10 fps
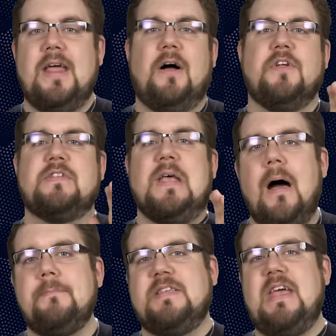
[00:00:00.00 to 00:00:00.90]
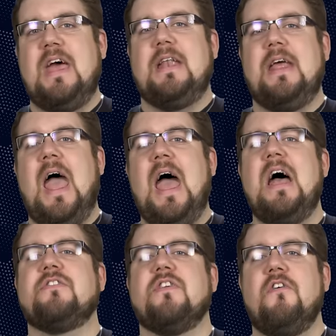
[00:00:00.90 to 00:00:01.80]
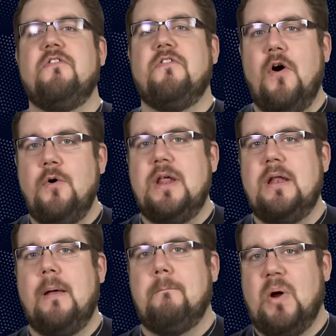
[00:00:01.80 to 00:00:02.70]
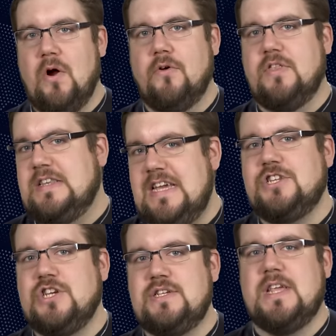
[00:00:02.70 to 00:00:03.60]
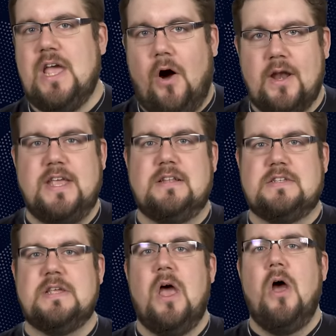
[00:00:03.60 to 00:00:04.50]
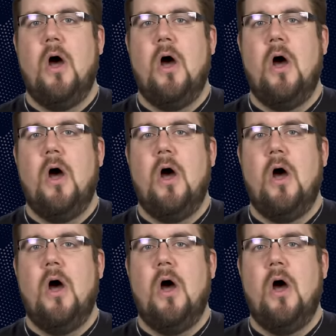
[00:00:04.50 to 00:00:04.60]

Now, the top 10 as voted per the TGC audience